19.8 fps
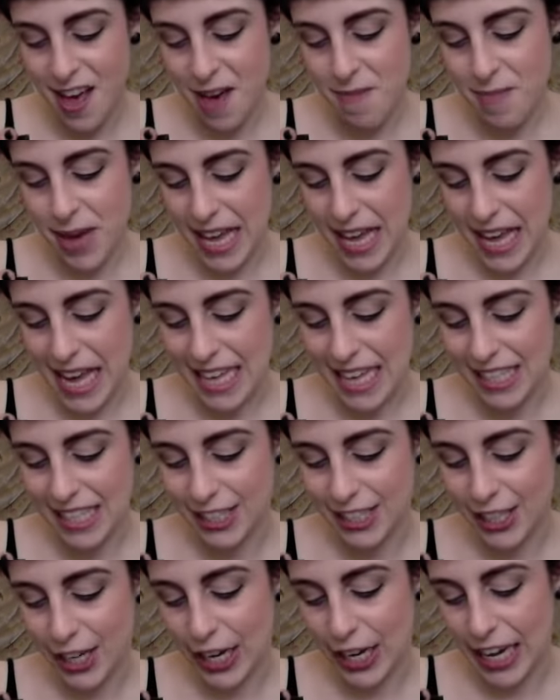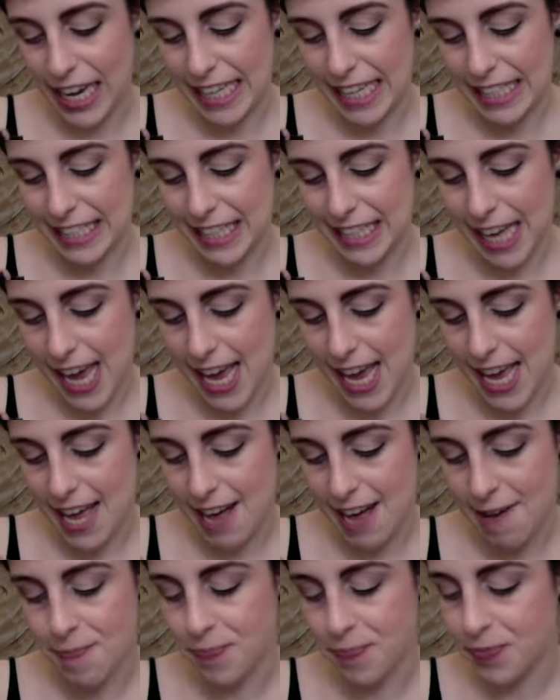But yeah, so it's
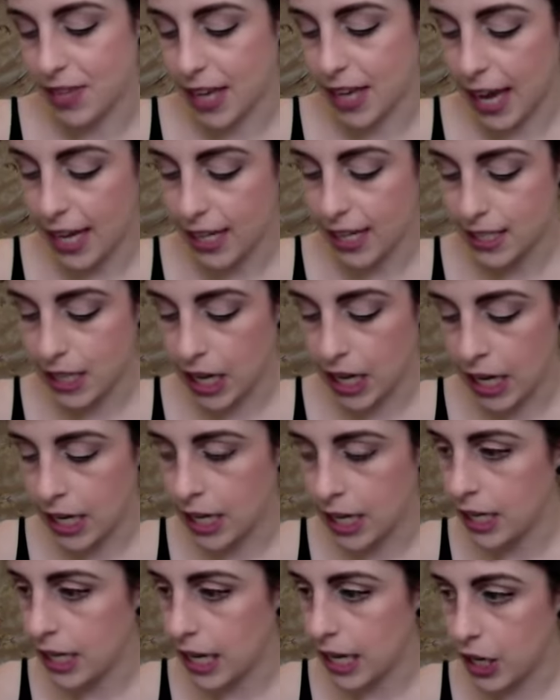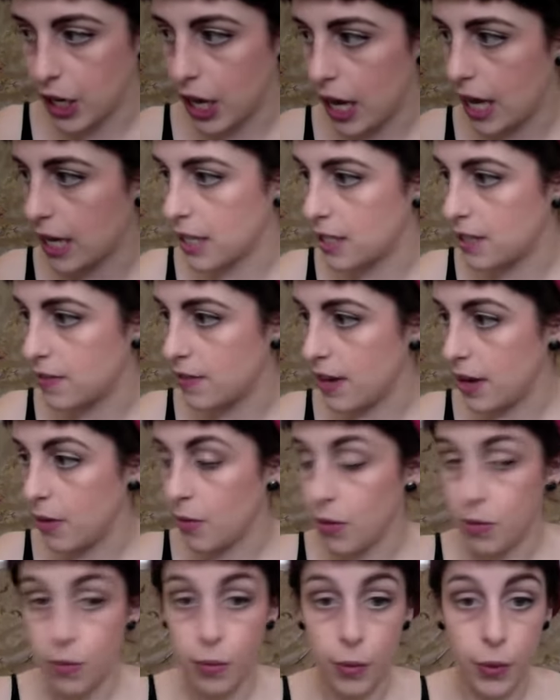a cake liner that you activate
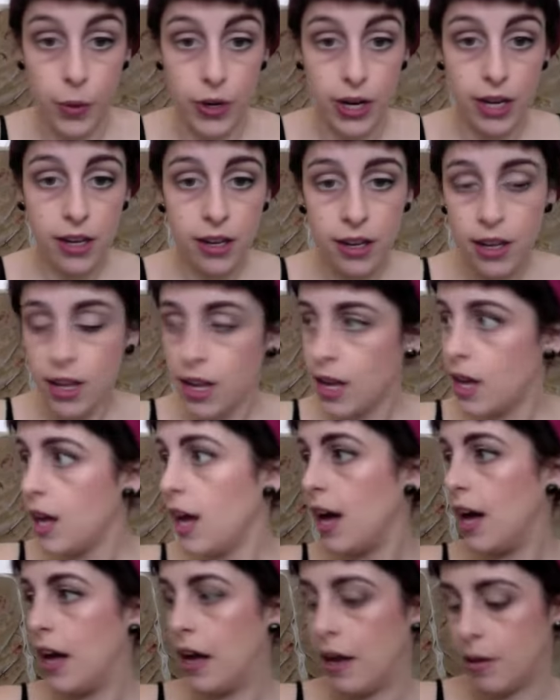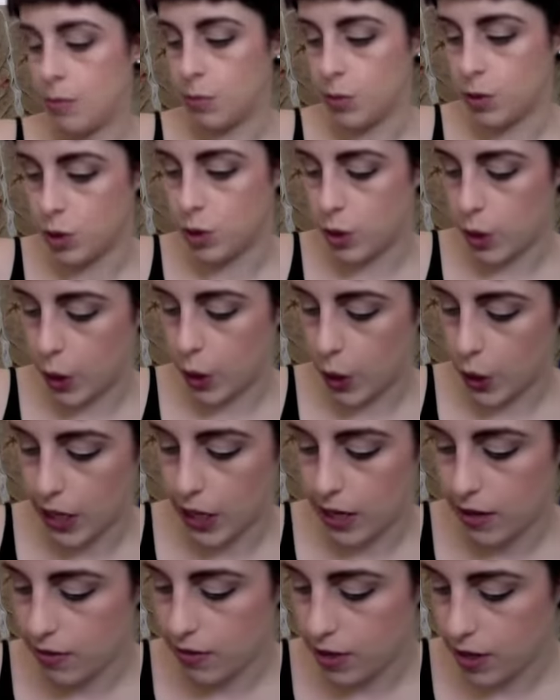with water. So
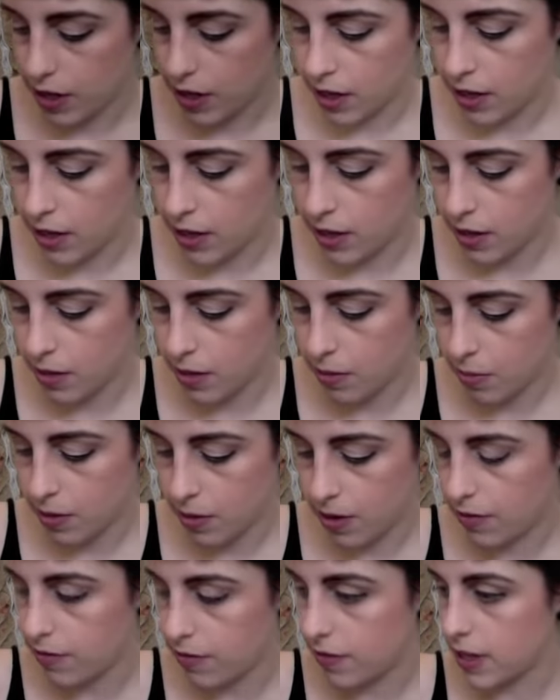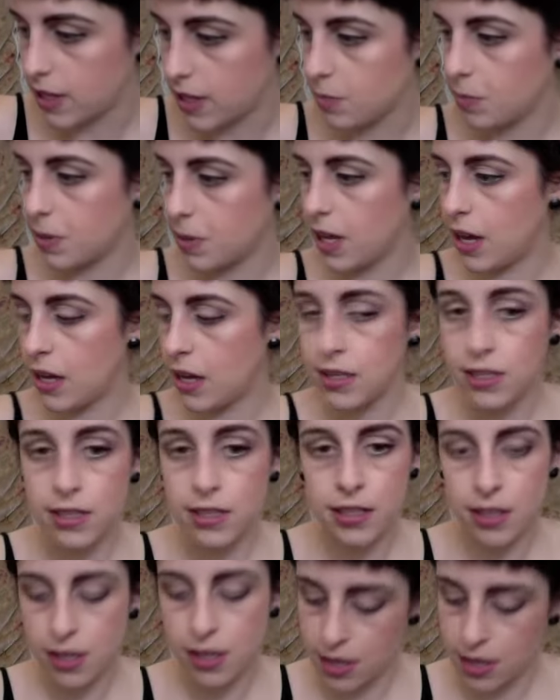even a bit of Fix Plus,